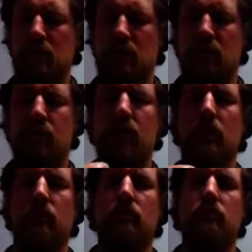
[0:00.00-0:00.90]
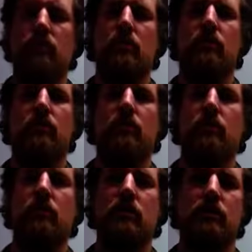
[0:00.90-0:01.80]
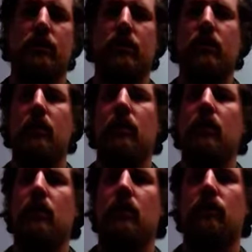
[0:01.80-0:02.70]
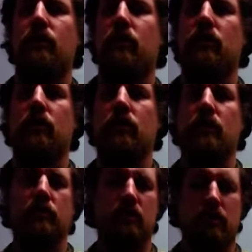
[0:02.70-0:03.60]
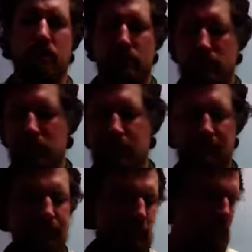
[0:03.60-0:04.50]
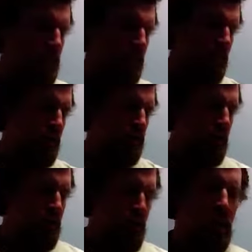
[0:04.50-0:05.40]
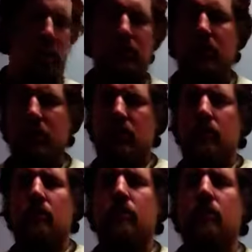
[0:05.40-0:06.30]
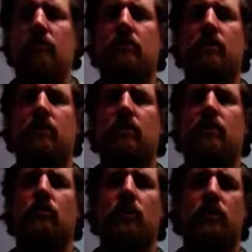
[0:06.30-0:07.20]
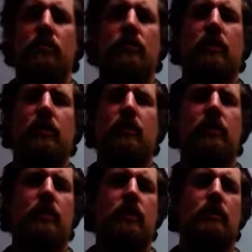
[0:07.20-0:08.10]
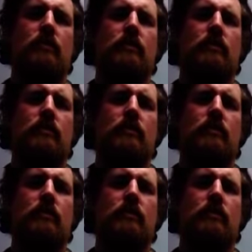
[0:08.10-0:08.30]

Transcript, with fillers: Just to give some numbers there, I felt a great relief. Um, I, I keep a magnetic waistband on.